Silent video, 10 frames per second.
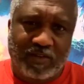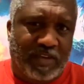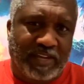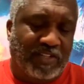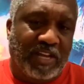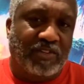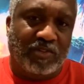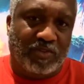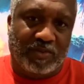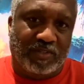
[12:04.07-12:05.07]
You can't
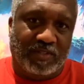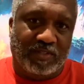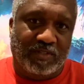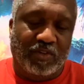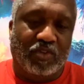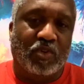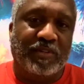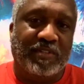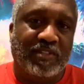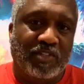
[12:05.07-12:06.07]
change your choices. Your
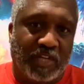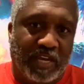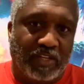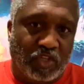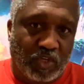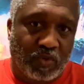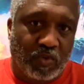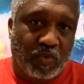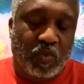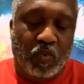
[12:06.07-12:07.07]
choices change
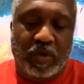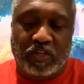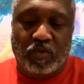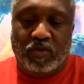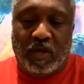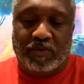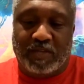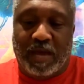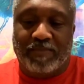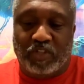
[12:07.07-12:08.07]
you when you don't
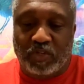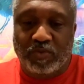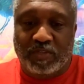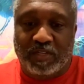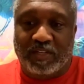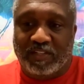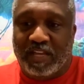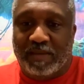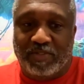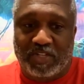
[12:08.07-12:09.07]
stop choosing the
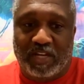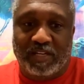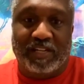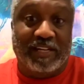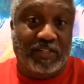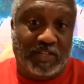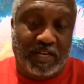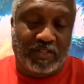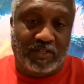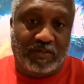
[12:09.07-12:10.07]
same shit that is
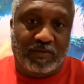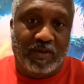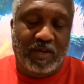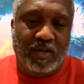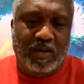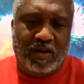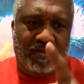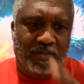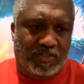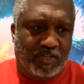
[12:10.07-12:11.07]
changing you.
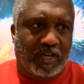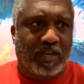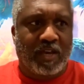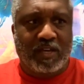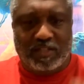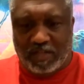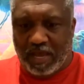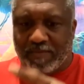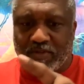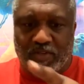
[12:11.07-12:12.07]
Holy shit.
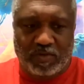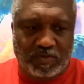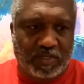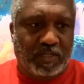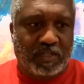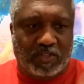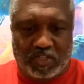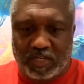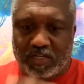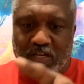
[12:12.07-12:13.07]
Stop choosing the
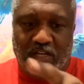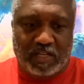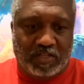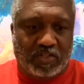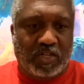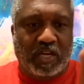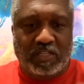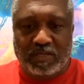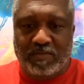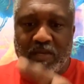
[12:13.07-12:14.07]
shit that is
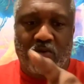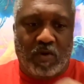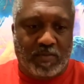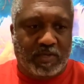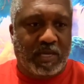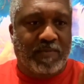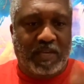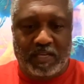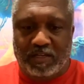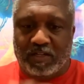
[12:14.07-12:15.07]
changing me, or I'm going to keep
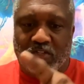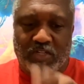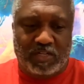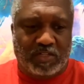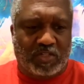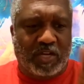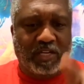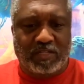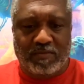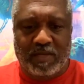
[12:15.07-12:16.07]
eating the shit that's
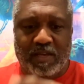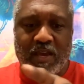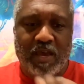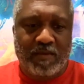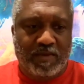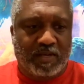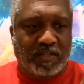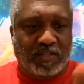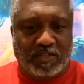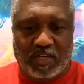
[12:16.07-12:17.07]
changing me
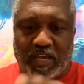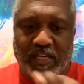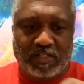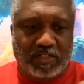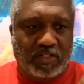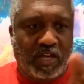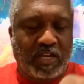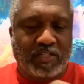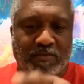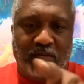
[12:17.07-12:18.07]
because the change is
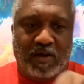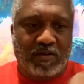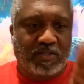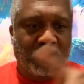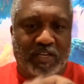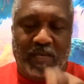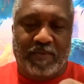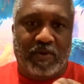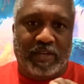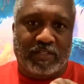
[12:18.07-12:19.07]
changing me. Holy shit,
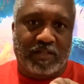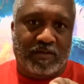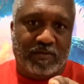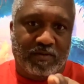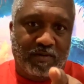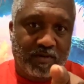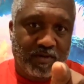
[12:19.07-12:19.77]
keep your ass still.